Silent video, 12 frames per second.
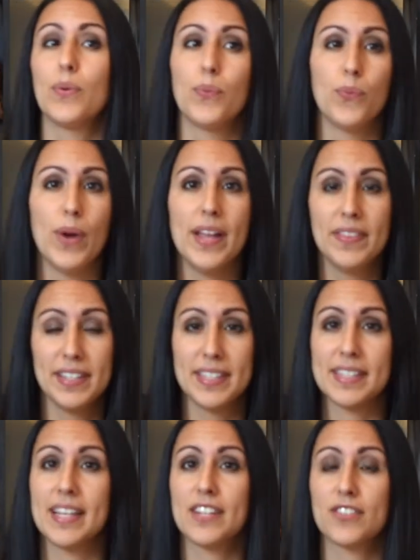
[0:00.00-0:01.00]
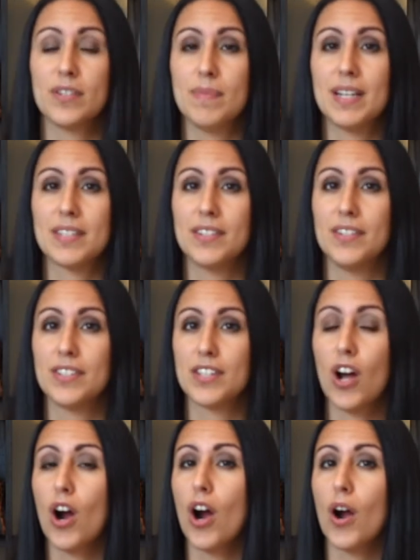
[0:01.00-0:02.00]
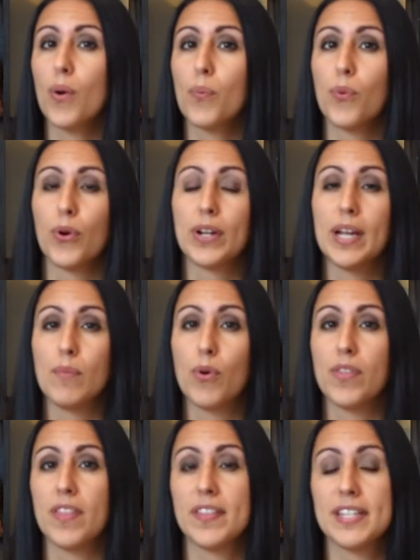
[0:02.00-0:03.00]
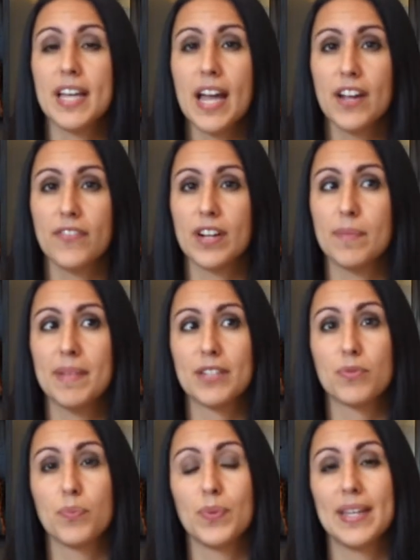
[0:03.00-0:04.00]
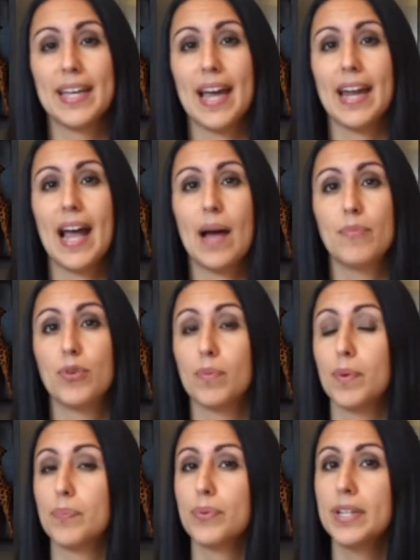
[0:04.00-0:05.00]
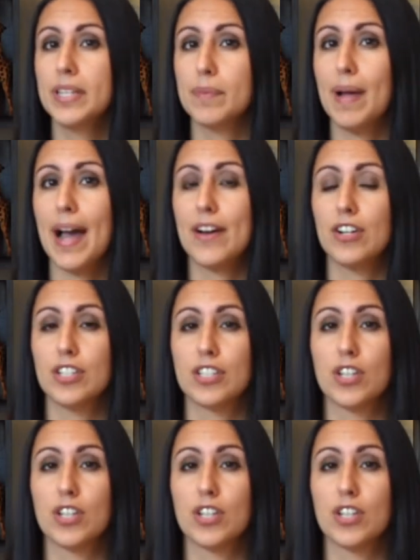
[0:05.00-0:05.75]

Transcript: When these accessory muscles are working more than the diaphragm, that's when we get abnormal breathing patterns.